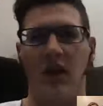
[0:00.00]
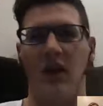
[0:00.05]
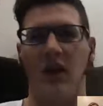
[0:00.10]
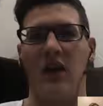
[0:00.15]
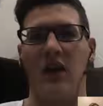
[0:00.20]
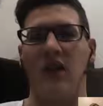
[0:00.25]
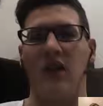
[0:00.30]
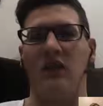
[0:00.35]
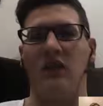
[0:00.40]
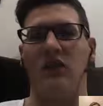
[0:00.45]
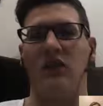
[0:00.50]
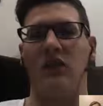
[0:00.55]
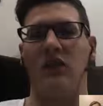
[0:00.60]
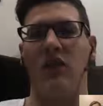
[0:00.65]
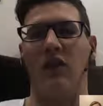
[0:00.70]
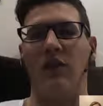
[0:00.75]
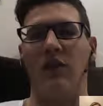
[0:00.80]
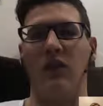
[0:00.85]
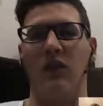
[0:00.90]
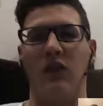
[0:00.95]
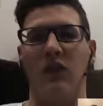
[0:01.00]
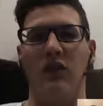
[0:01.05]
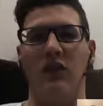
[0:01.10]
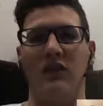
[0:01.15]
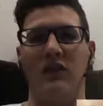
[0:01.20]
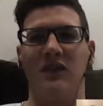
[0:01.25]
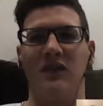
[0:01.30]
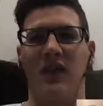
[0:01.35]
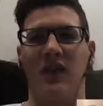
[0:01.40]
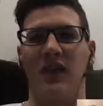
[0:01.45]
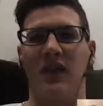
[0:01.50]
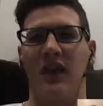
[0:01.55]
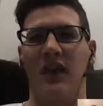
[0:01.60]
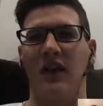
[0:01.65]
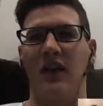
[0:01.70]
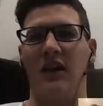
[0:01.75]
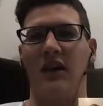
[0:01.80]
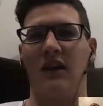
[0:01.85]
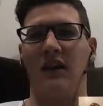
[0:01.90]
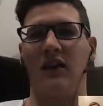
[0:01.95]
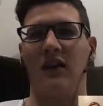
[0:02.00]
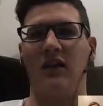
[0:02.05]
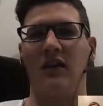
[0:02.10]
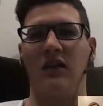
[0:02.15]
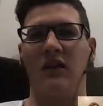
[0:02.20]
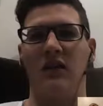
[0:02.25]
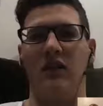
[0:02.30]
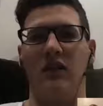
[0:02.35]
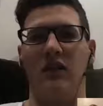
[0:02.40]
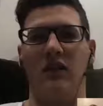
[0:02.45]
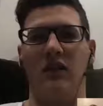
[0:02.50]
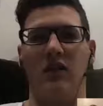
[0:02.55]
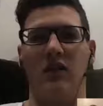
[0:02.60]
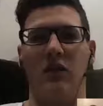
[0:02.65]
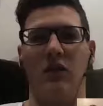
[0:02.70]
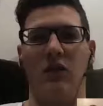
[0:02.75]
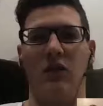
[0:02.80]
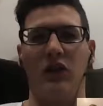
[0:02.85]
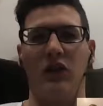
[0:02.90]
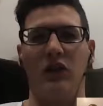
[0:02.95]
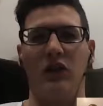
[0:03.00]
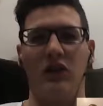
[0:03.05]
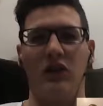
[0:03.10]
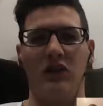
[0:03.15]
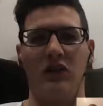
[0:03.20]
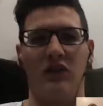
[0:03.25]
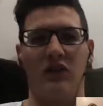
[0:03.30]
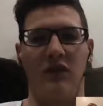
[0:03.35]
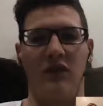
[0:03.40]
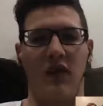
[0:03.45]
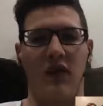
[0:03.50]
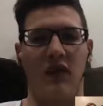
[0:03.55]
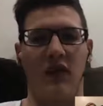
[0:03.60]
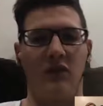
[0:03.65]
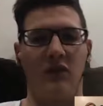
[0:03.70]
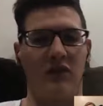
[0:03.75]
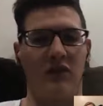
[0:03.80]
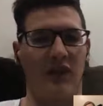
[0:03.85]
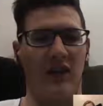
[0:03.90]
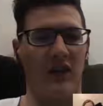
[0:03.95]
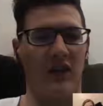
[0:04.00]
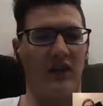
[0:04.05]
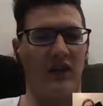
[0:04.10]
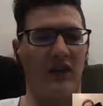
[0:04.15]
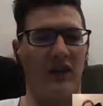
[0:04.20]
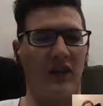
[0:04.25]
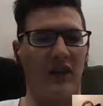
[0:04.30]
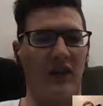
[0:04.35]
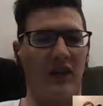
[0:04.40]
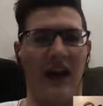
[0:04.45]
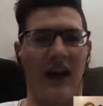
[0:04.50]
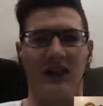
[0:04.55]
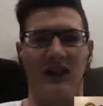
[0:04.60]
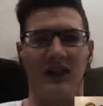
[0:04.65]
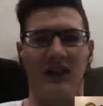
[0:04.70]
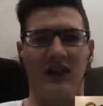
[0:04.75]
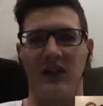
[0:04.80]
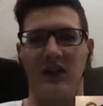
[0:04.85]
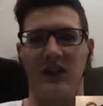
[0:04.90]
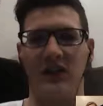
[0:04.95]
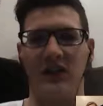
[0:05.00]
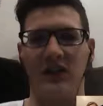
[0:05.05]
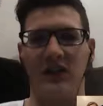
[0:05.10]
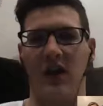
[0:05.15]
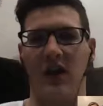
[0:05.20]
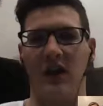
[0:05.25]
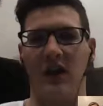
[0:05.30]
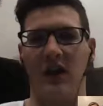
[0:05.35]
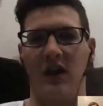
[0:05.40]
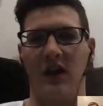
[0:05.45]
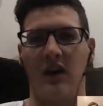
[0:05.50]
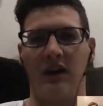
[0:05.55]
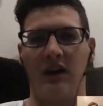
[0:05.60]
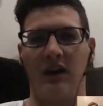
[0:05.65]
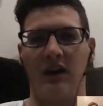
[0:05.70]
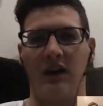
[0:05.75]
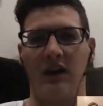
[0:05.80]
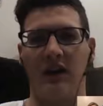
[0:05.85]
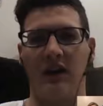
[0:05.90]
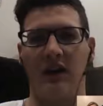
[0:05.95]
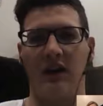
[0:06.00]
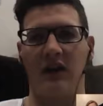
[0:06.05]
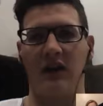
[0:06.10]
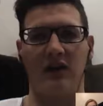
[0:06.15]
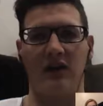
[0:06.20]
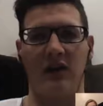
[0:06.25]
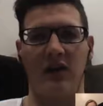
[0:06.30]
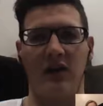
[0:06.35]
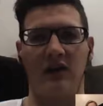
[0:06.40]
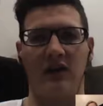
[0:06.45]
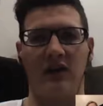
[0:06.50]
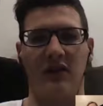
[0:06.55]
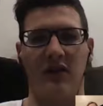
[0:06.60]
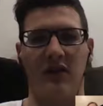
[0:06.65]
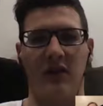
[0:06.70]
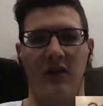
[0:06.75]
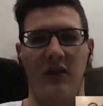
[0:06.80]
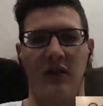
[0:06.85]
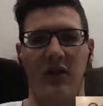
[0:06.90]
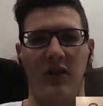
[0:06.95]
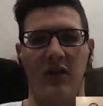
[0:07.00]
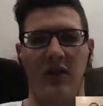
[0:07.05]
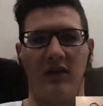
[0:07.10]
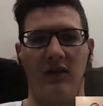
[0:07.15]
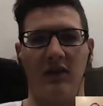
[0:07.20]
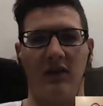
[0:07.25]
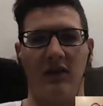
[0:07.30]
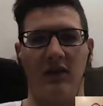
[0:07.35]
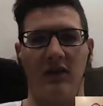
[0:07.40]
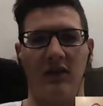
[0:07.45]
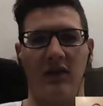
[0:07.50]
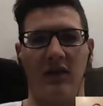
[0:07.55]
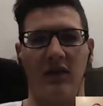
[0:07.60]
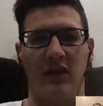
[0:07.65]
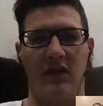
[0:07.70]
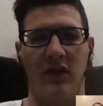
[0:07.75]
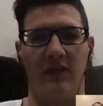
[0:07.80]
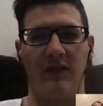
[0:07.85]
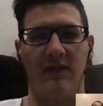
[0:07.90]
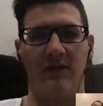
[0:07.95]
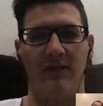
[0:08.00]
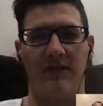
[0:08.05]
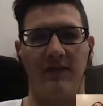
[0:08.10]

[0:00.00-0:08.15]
Okay, so Emma, you were saying that what you just read was answering the last question, not how do you explain those trends. Is that what you meant when you said that?